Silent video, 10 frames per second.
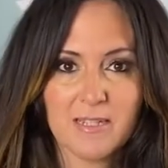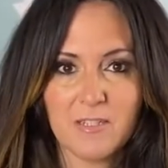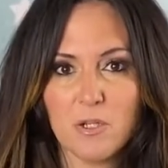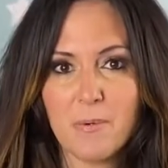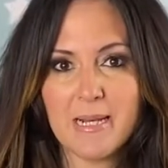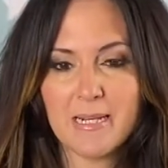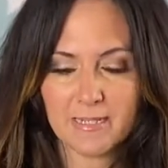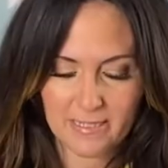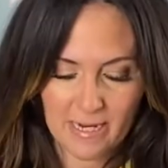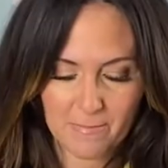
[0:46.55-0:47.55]
Do we need a
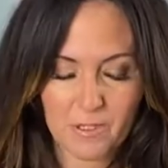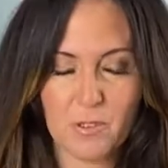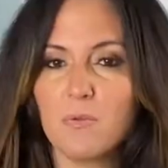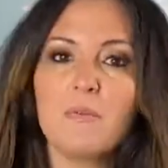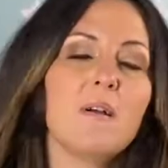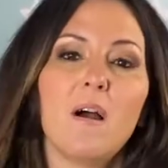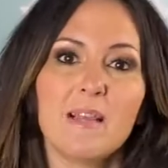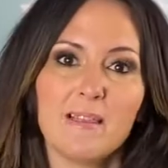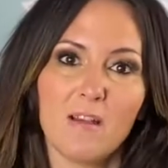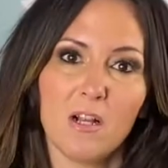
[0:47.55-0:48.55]
step stool?
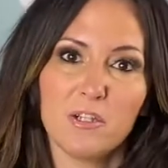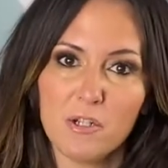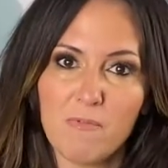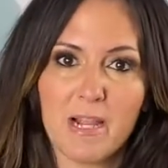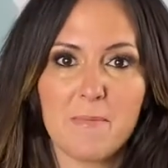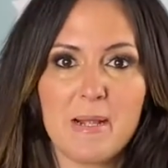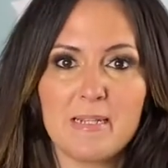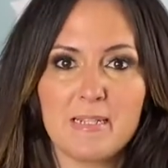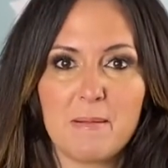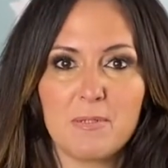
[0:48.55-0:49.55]
I do recommend
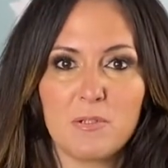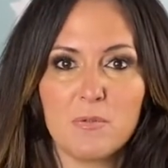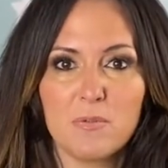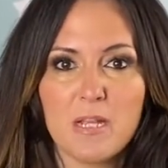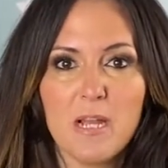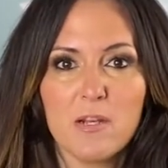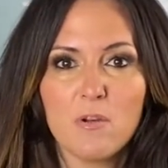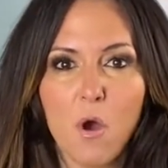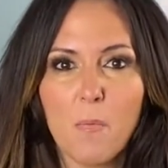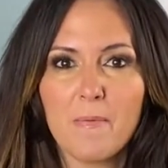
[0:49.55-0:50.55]
step stools,
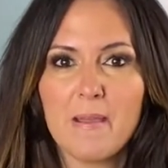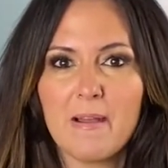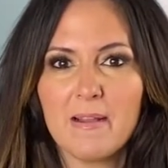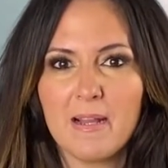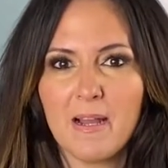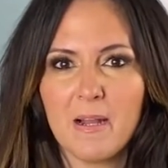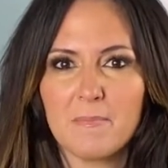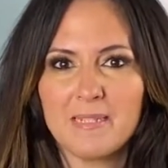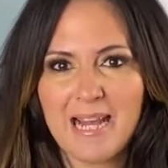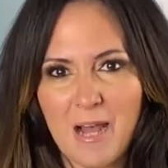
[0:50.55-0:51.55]
not when they're
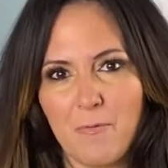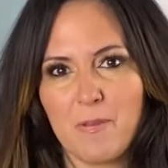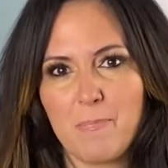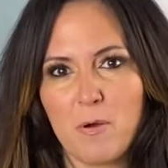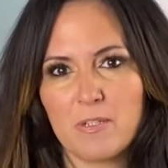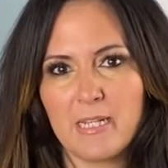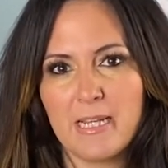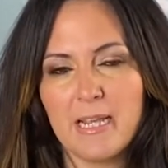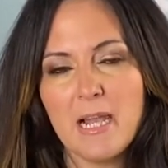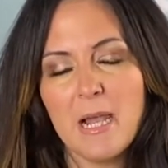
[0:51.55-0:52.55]
sat on the
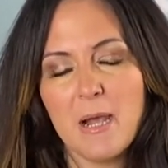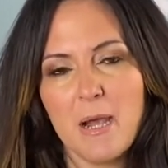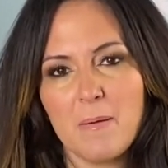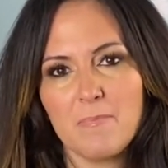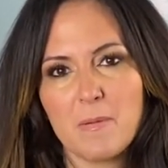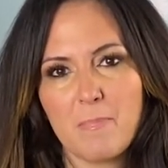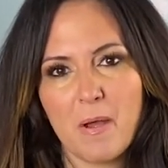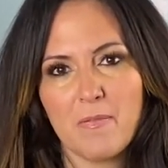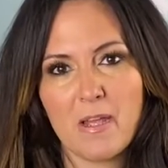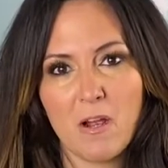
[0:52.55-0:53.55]
potty,
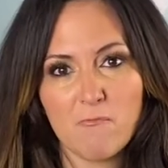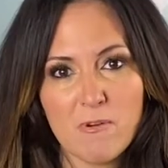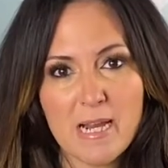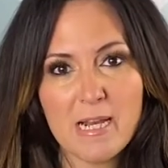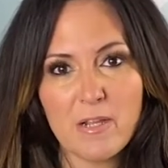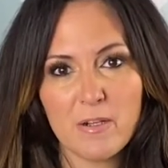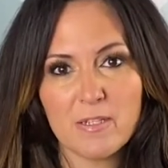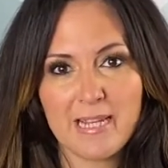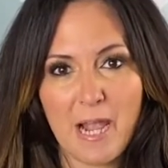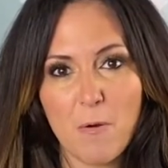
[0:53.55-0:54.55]
but they are really good
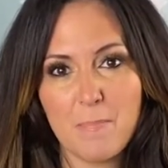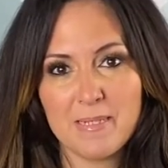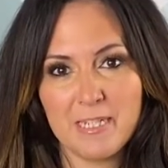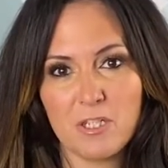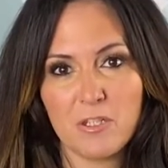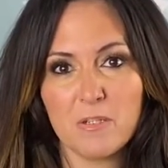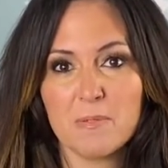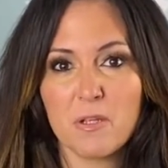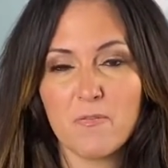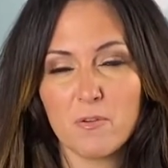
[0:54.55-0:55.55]
to help position them.
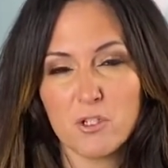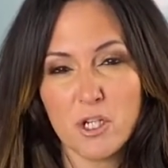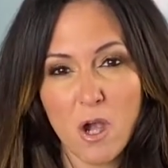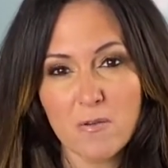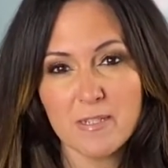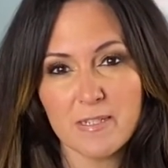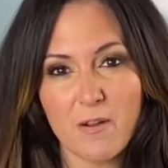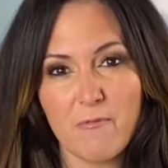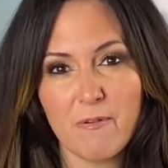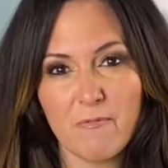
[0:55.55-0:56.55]
So if your child is
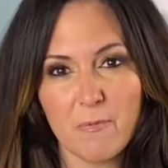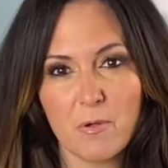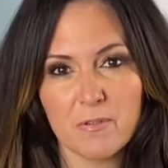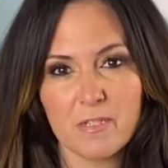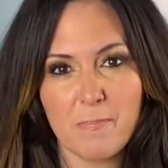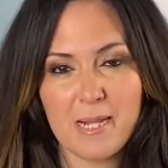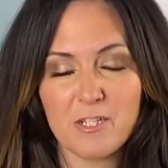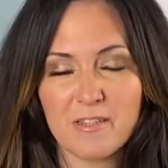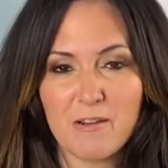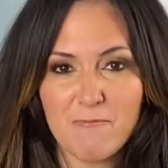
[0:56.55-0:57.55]
suffering from
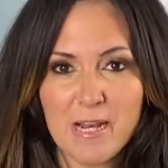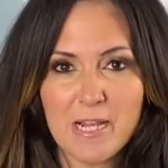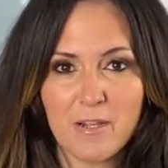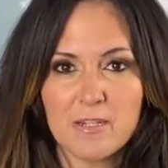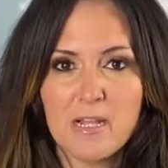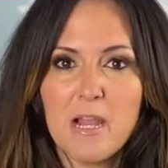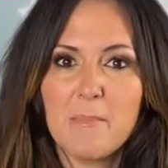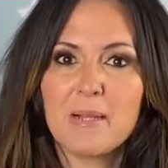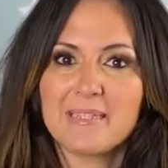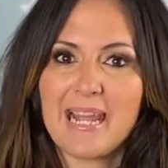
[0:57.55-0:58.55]
constipation, they're really good
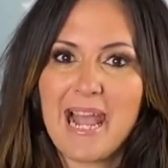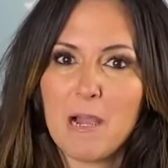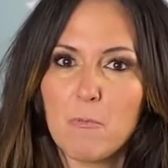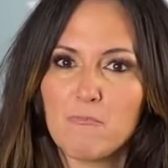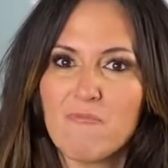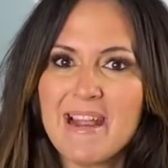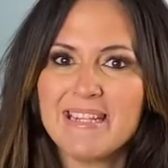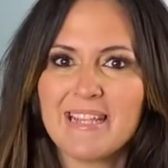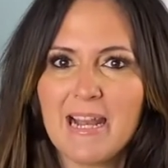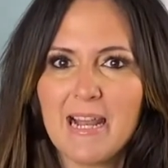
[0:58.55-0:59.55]
because they help
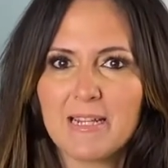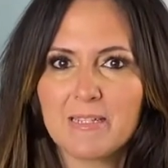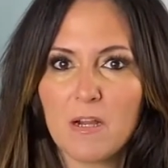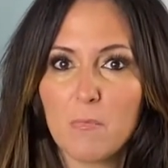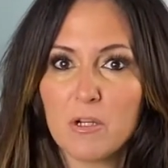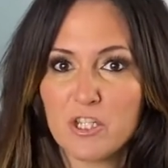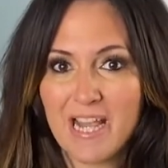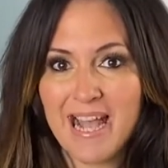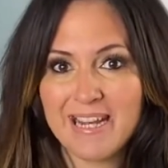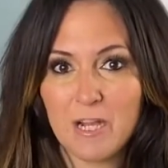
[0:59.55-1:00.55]
raise their legs up, which
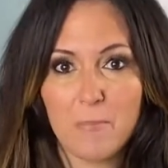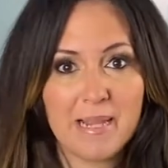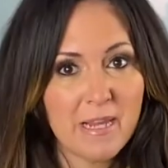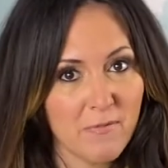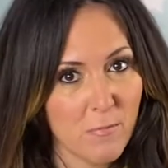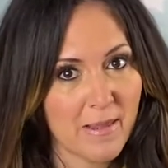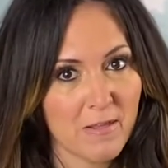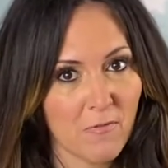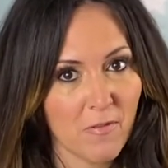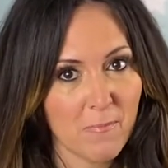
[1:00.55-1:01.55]
can help even when
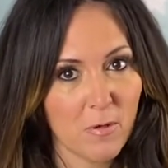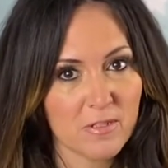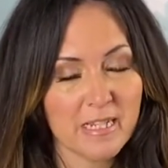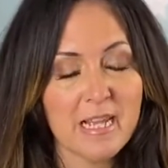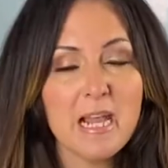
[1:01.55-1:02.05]
they're on the potty.